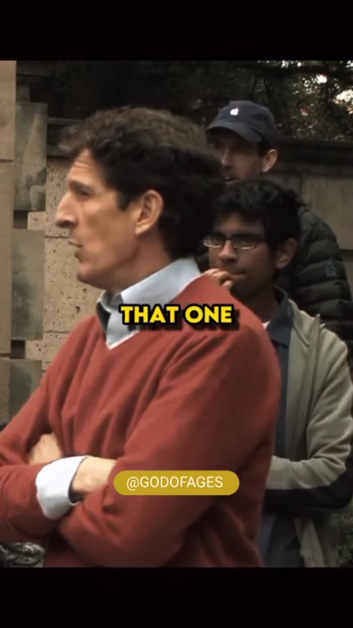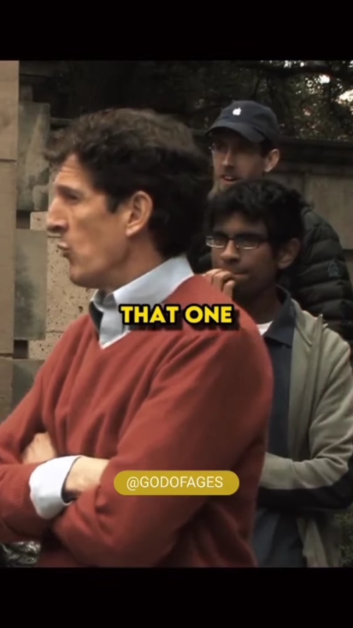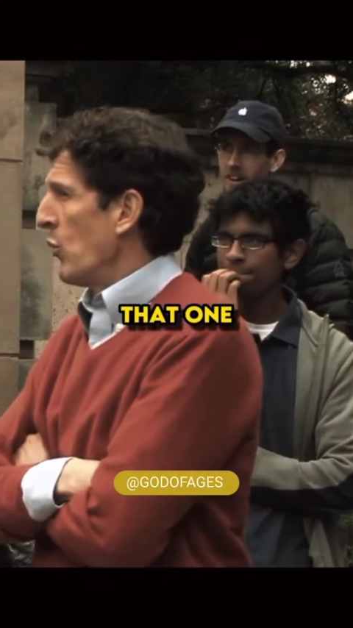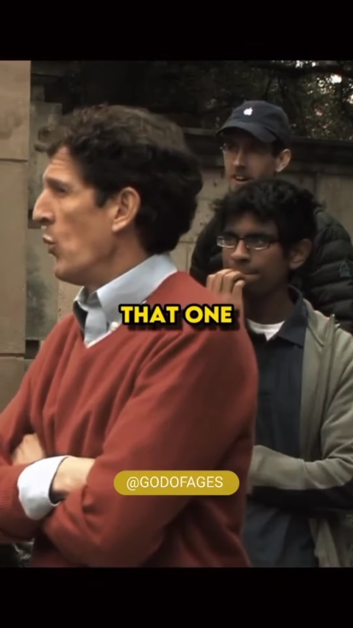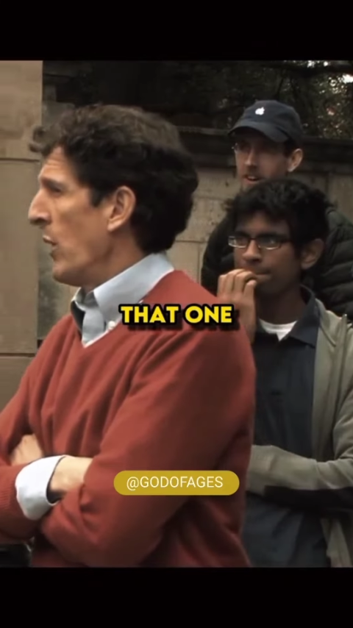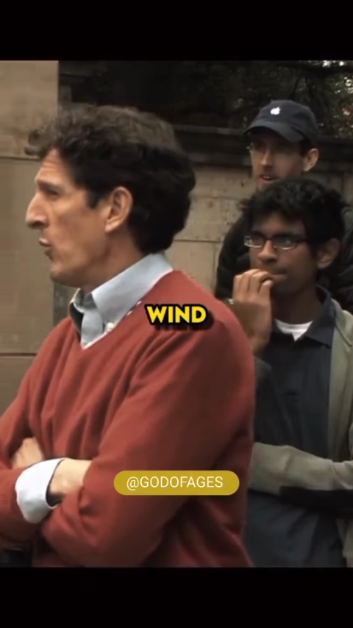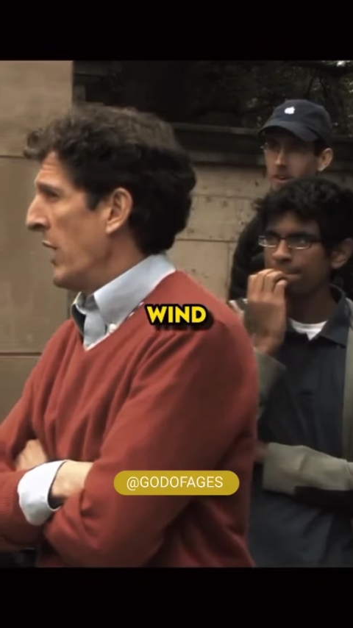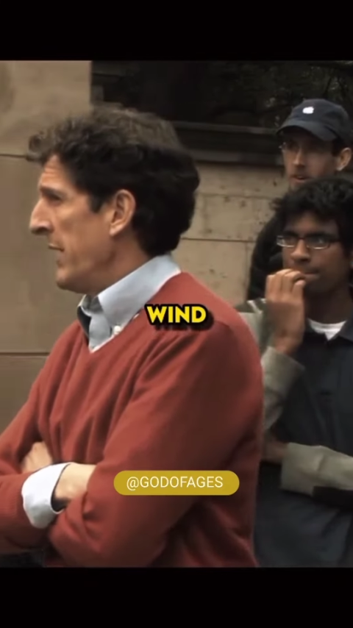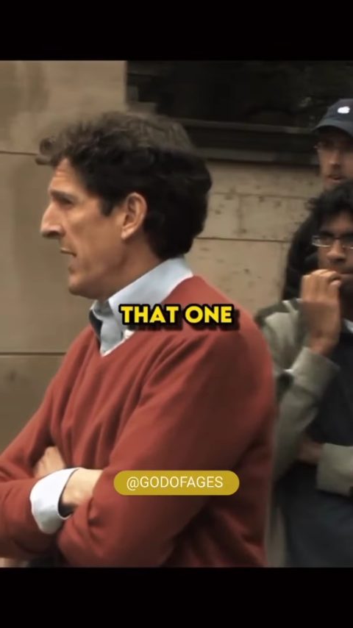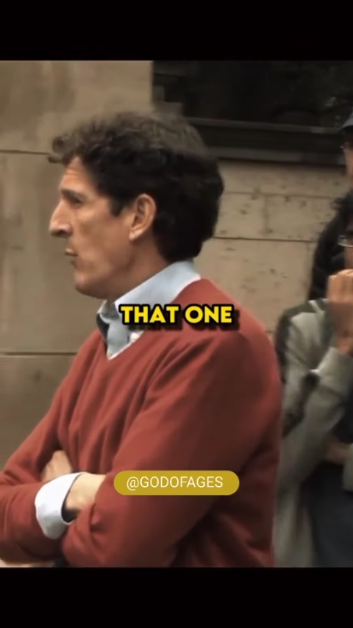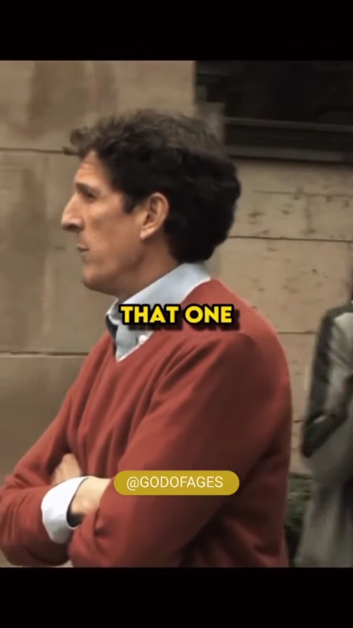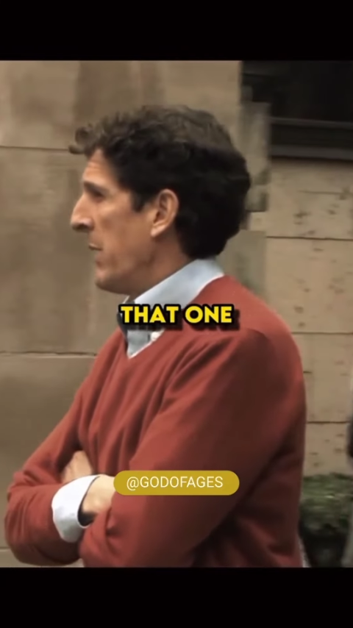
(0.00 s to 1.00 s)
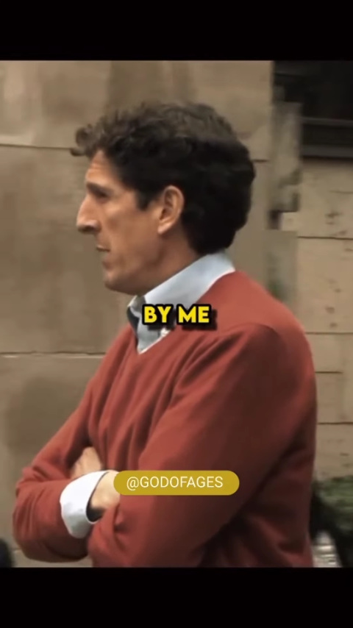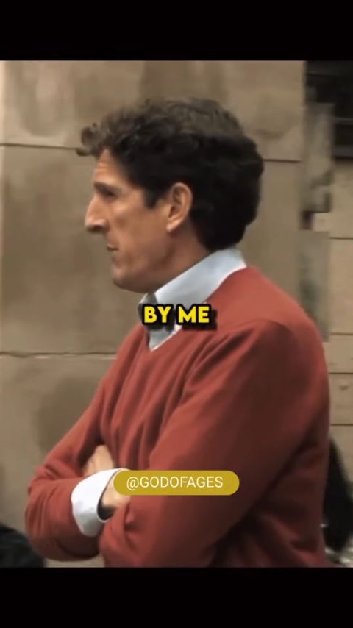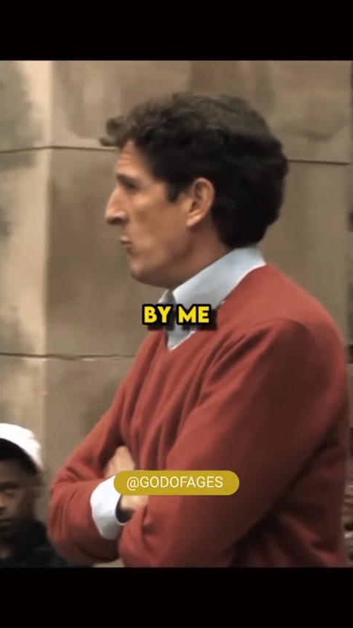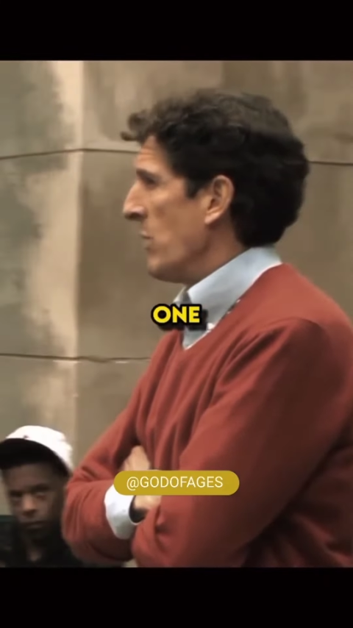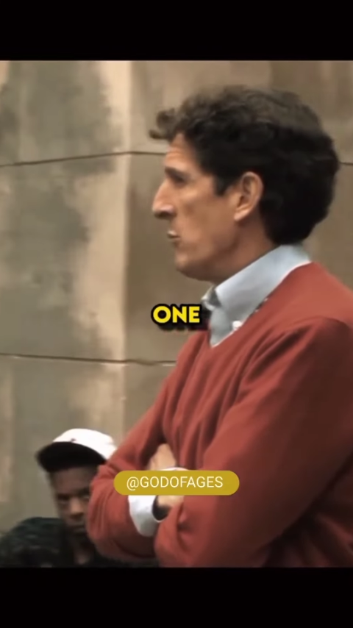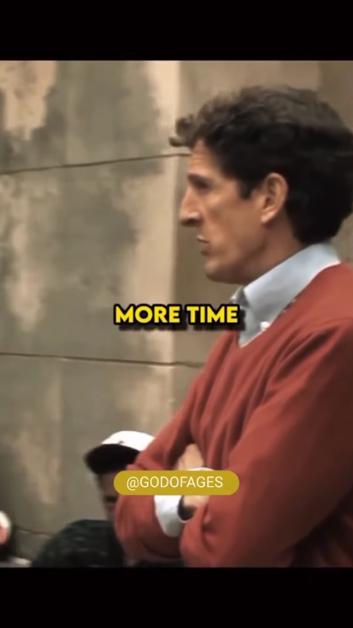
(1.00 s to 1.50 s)
Rewind that one by
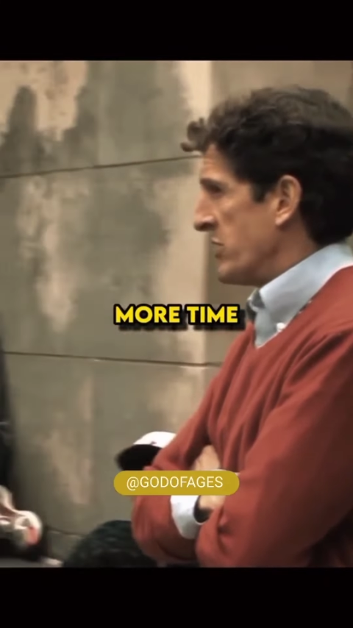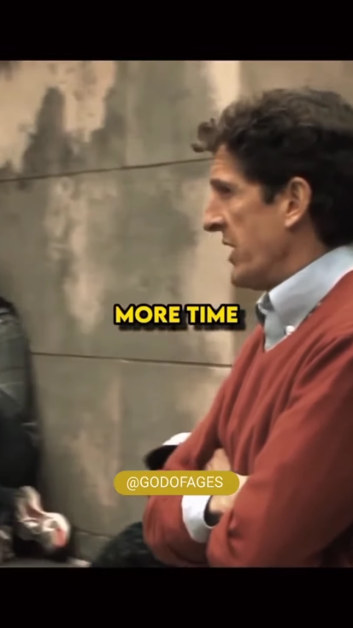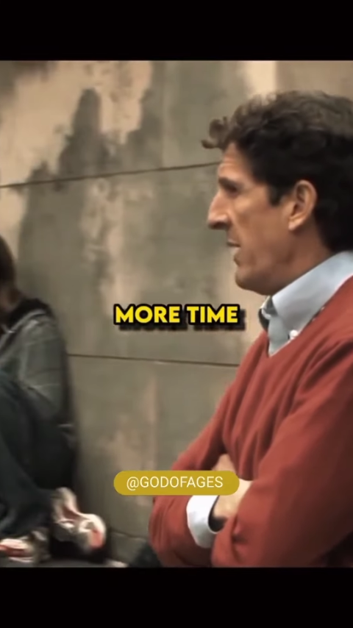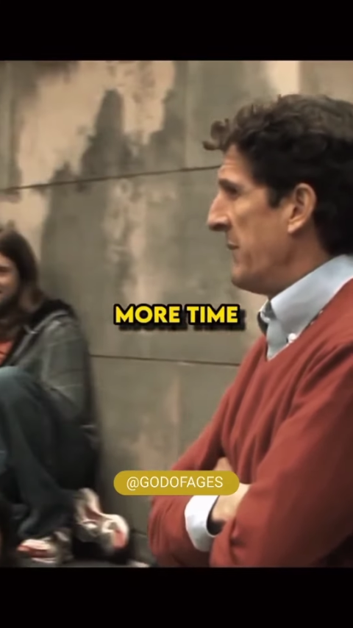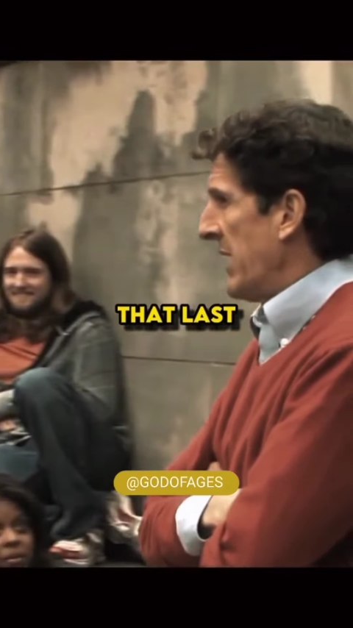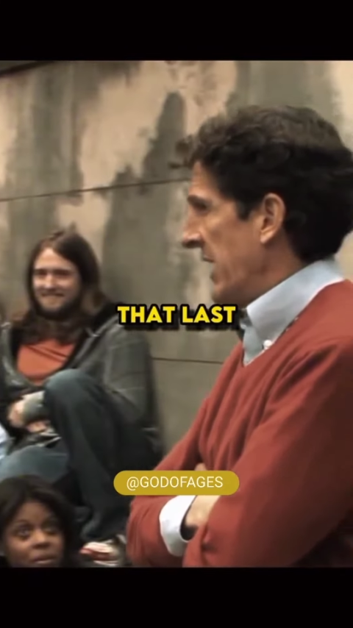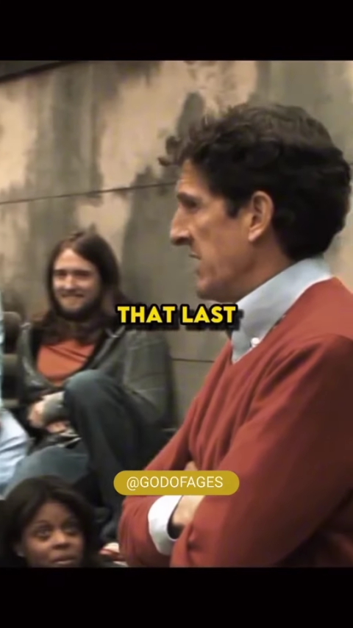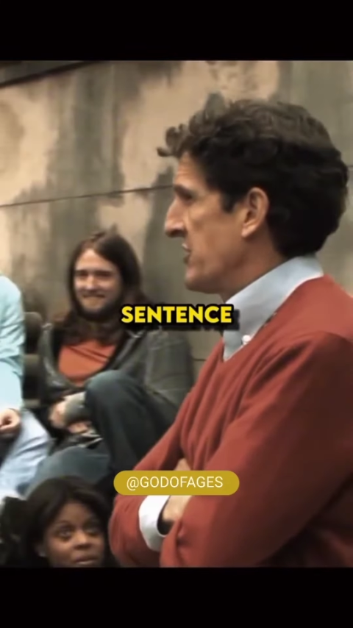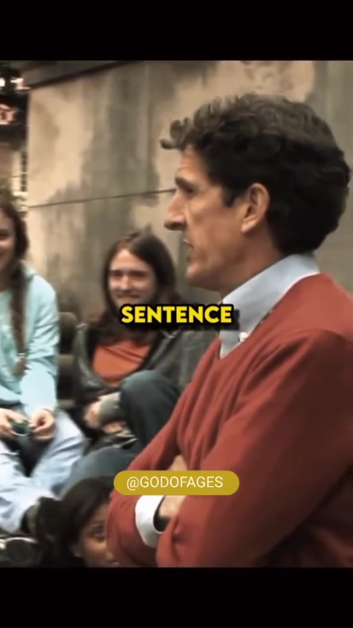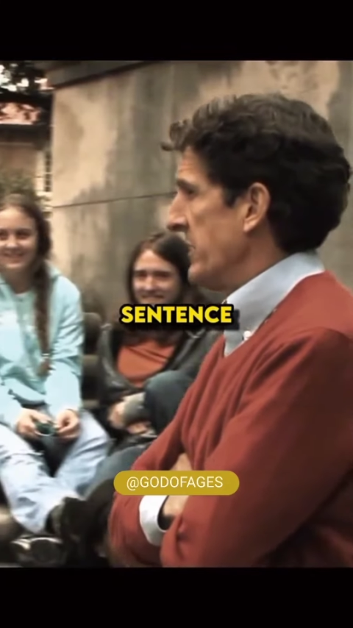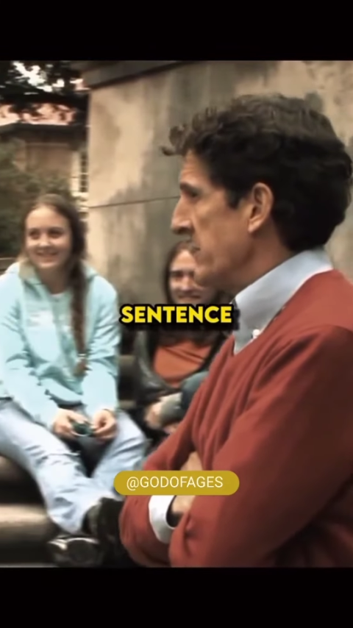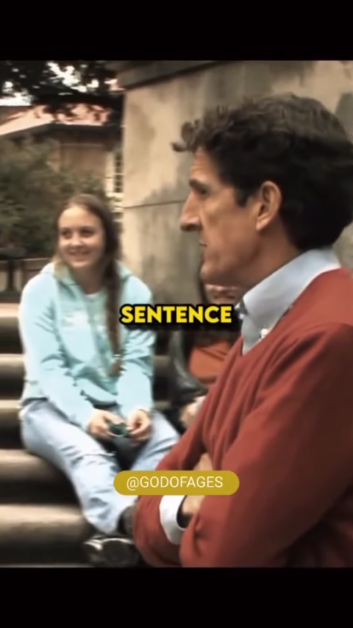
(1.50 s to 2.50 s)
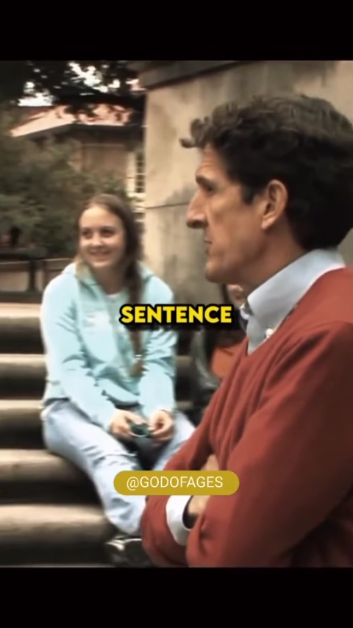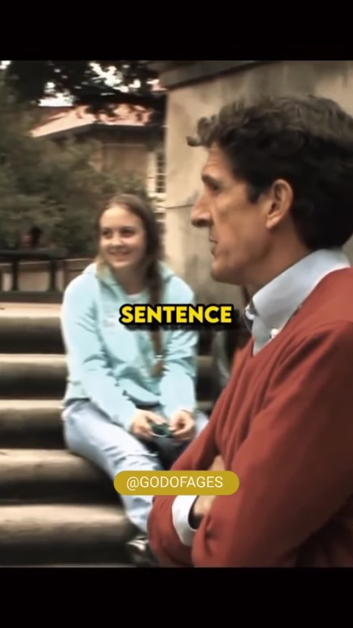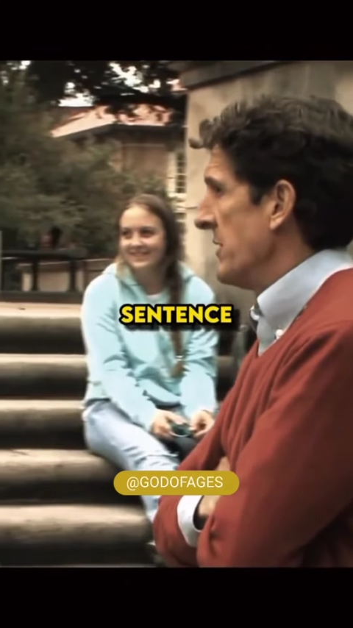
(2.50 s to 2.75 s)
me one more time, that last sentence.